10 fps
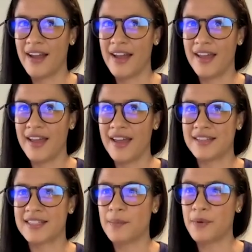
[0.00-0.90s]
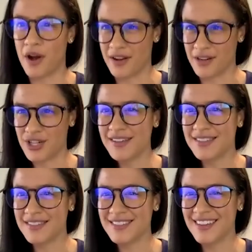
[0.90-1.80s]
it's
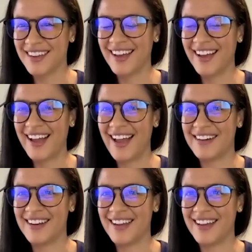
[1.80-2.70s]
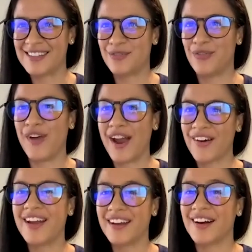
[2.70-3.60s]
subconscious, and it's
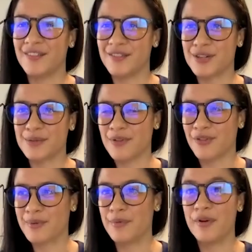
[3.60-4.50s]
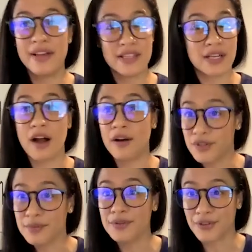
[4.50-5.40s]
very uncomfortable for people. It's
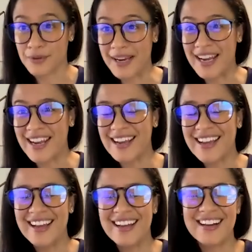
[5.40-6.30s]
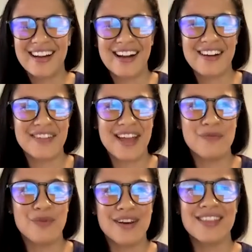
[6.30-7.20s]
uncomfortable for me.
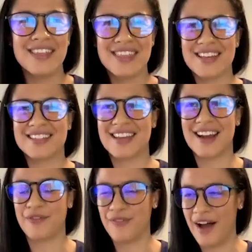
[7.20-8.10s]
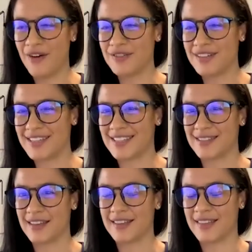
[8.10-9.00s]
And one of the things that I found
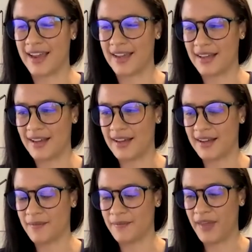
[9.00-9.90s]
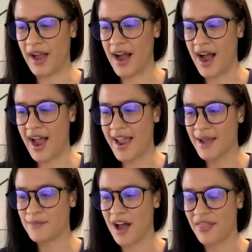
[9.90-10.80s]
is, like, I
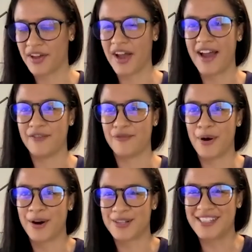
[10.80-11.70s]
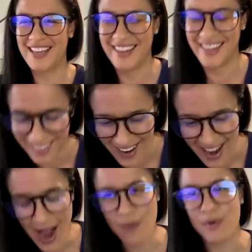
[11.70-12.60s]
am not the kind of person,
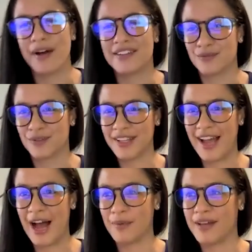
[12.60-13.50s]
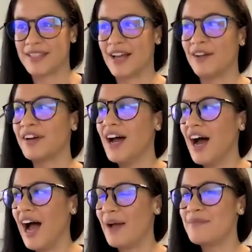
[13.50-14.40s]
I'm about to really out myself.
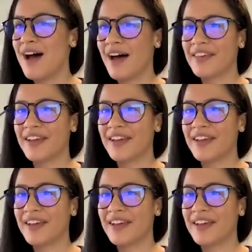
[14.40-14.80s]
I'm not the